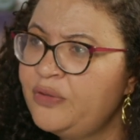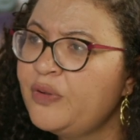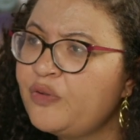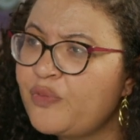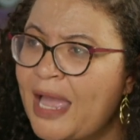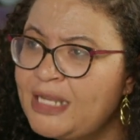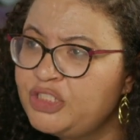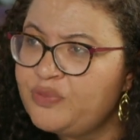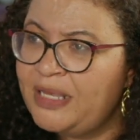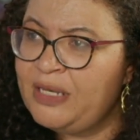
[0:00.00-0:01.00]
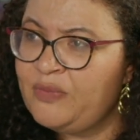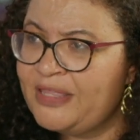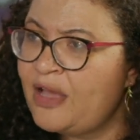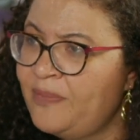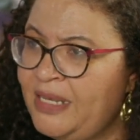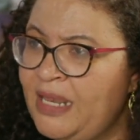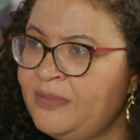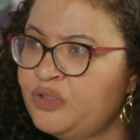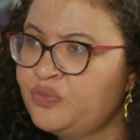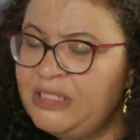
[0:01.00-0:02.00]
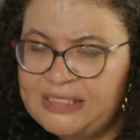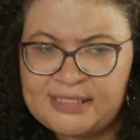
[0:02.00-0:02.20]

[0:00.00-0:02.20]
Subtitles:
who are graduating without being able to read.